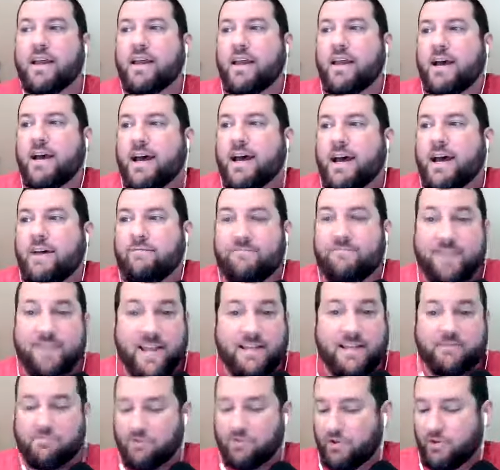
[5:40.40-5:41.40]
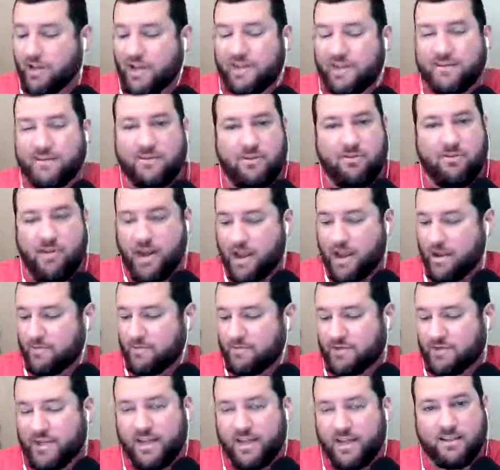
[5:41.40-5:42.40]
Facebook, Instagram,
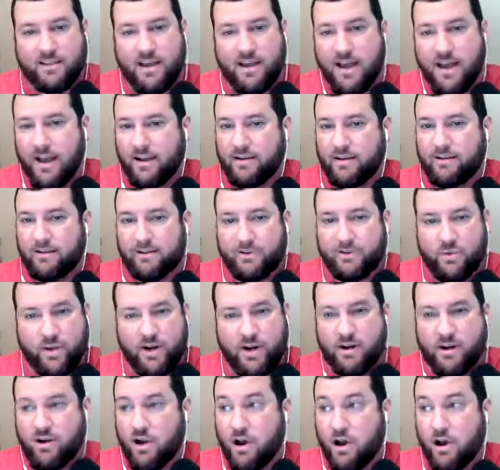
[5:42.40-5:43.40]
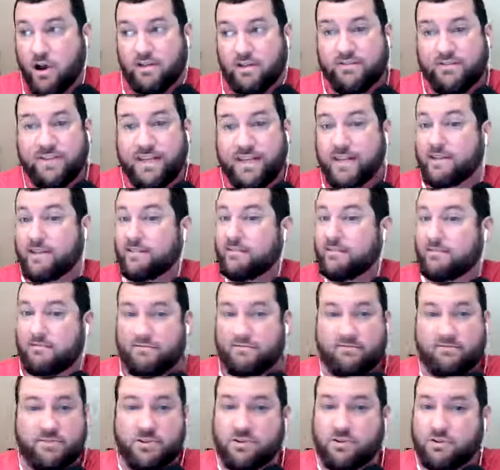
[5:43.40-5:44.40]
TikTok, Twitter, all of these
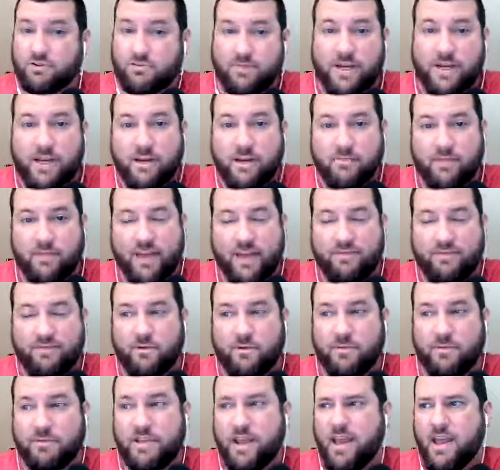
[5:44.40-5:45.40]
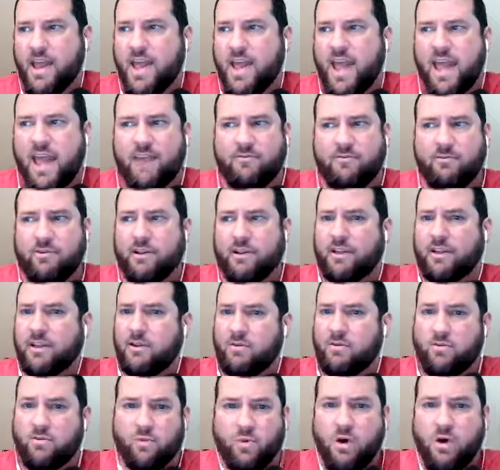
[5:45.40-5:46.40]
social media platforms have really
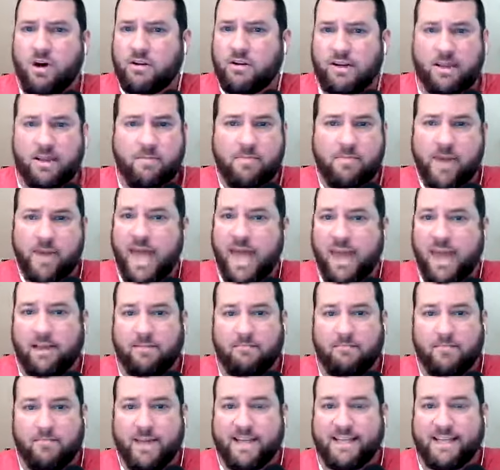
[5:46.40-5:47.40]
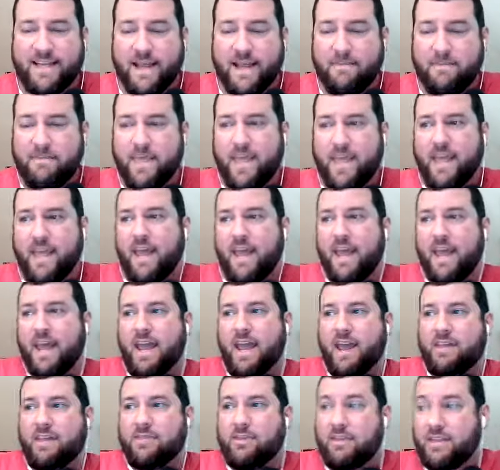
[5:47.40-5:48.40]
walked it back big time.
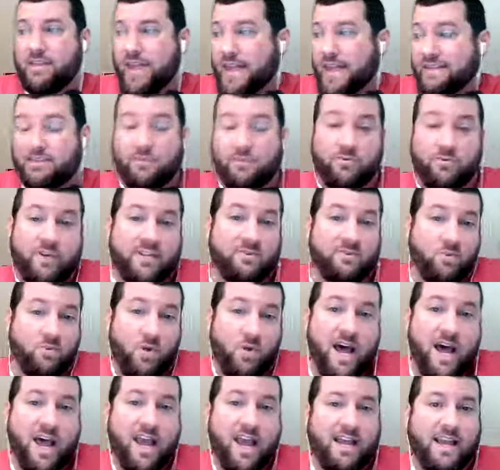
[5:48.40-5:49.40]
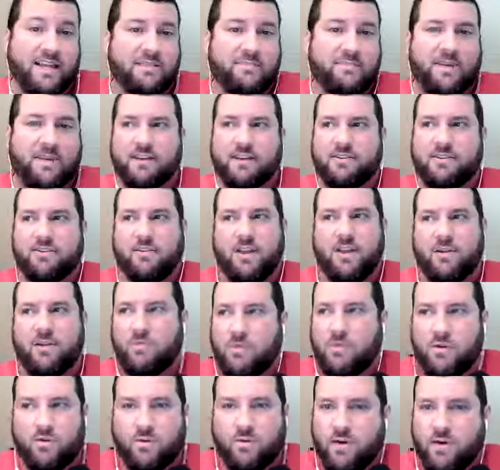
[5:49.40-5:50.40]
And that's the reason why, is because they're like,
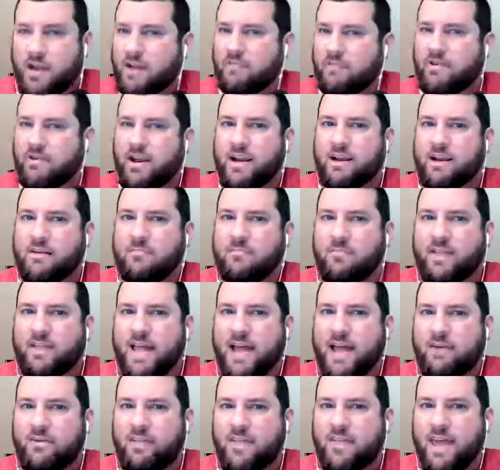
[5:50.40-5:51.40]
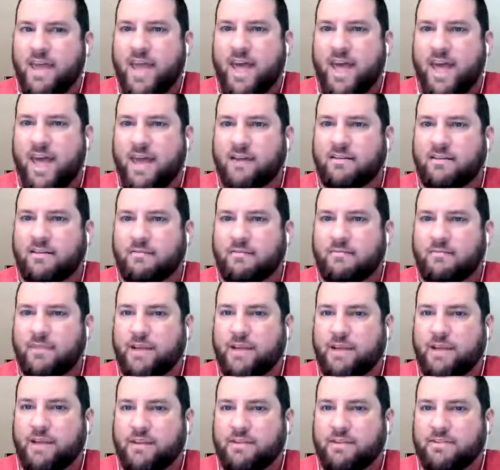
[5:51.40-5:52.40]
well, we're not ready to comply with that
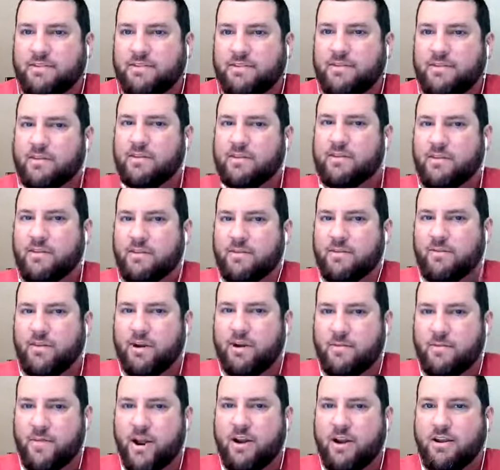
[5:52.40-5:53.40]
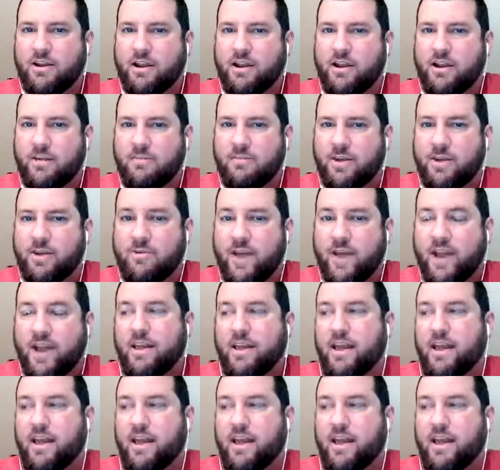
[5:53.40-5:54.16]
because we're an American company, right?